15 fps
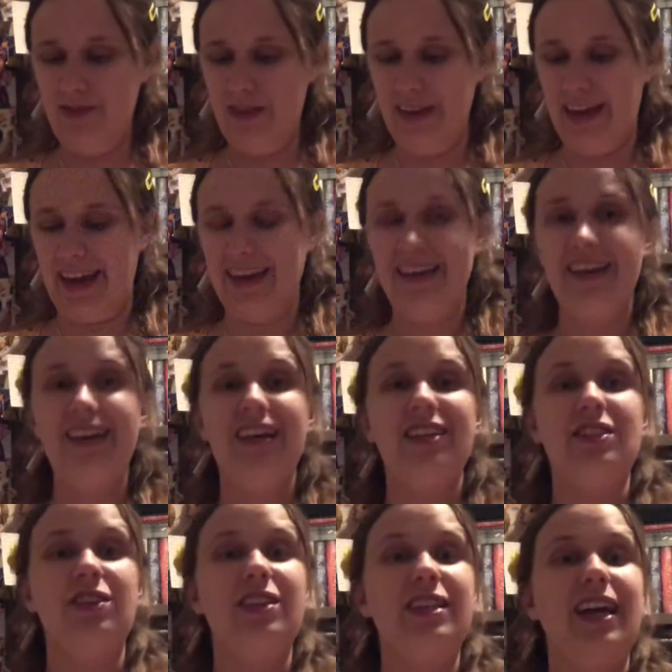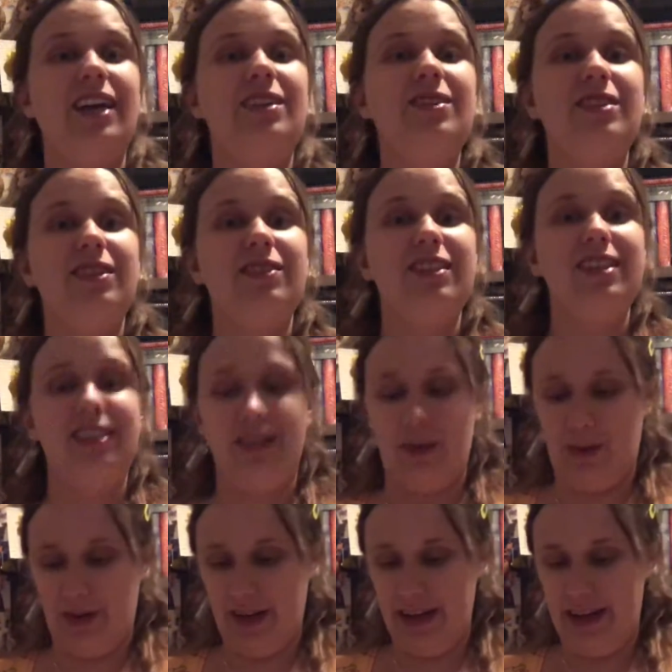Okay, so the title of this
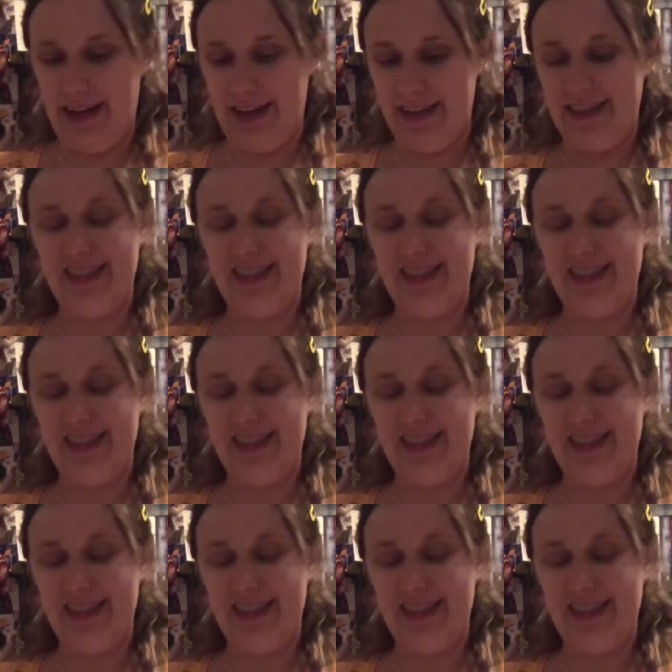story is